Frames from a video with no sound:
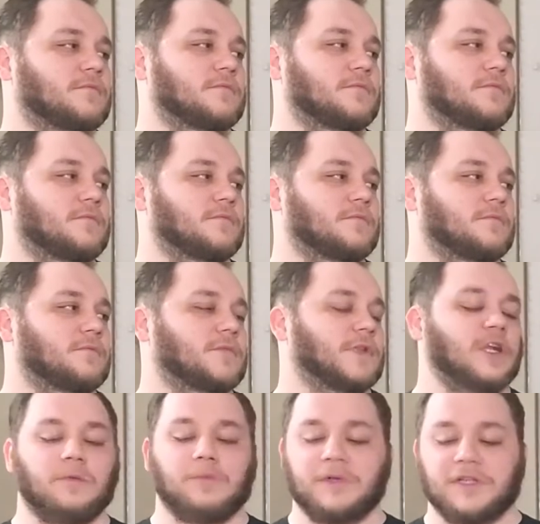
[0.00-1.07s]
Hmm.
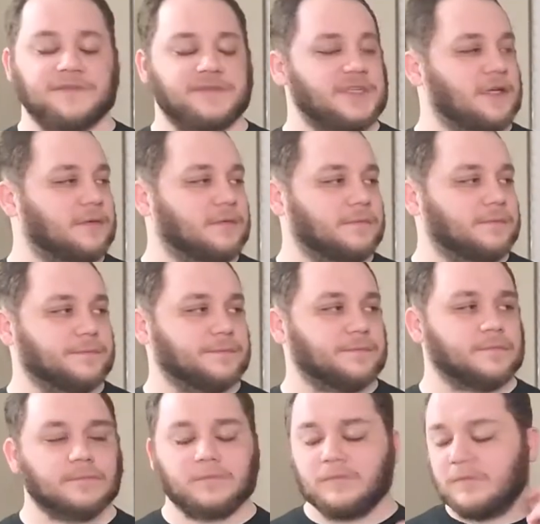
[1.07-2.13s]
I uh, believe so.
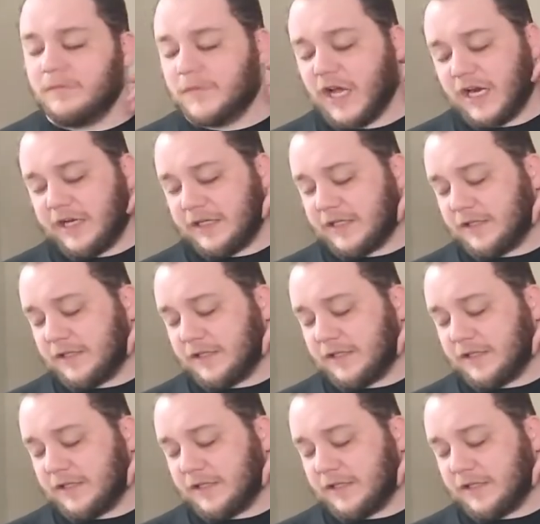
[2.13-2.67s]
by bottling Not